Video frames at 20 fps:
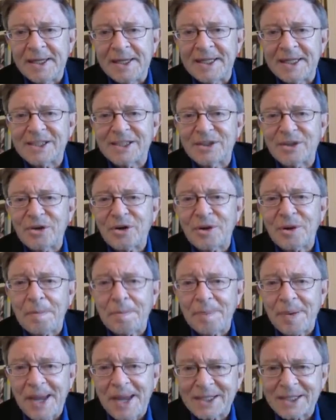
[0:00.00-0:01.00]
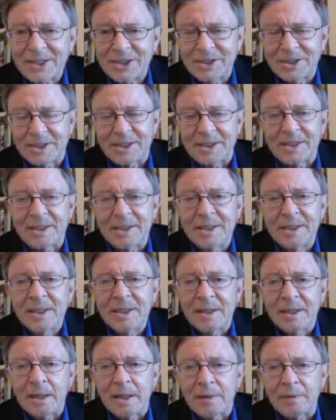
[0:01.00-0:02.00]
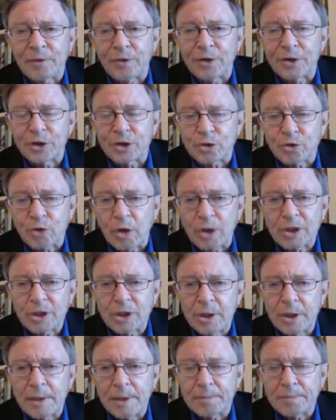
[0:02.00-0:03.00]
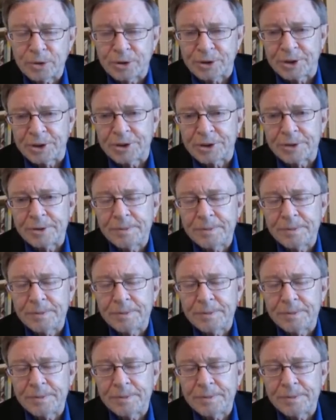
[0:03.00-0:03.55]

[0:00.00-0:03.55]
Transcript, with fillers: It's their capacity for destruction and precision.